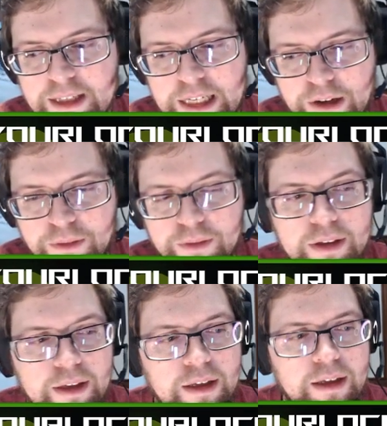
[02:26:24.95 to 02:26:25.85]
And
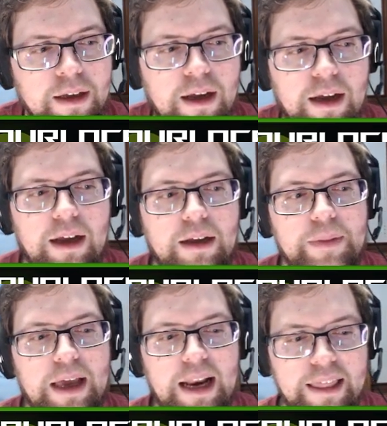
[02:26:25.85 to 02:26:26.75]

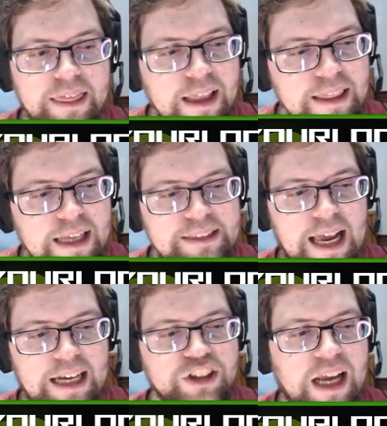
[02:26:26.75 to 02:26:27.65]
I think that's
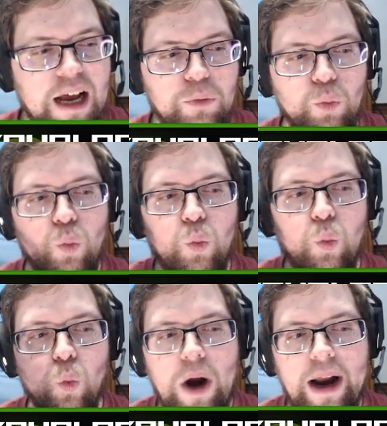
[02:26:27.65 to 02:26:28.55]
actually
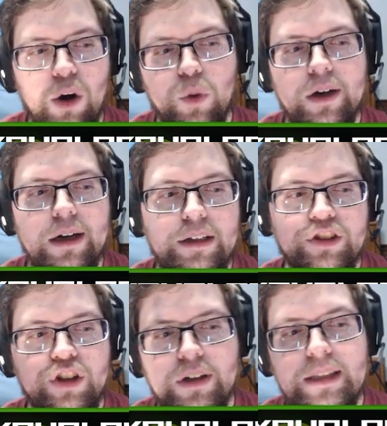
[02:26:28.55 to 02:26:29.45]
where we're gonna
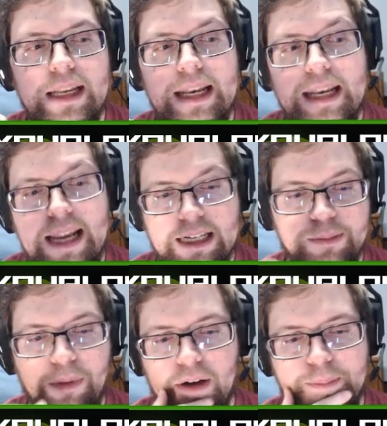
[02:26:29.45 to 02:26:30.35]
start the
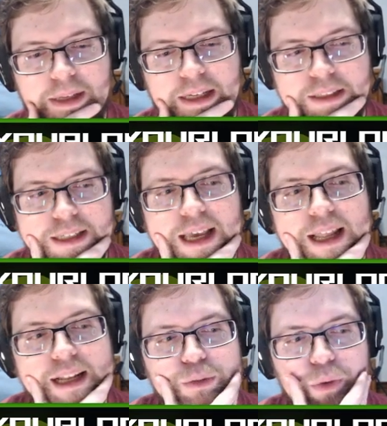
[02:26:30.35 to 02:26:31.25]
next part, because
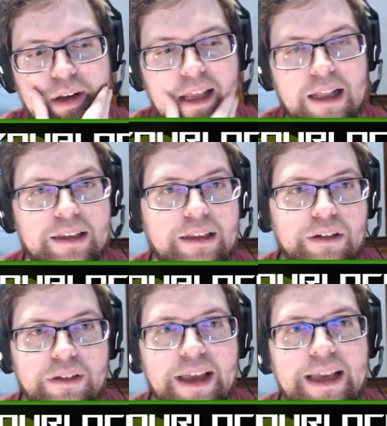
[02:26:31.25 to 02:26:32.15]
again, it's running a
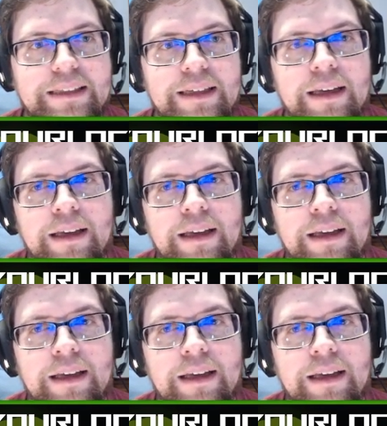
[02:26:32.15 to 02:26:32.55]
little late,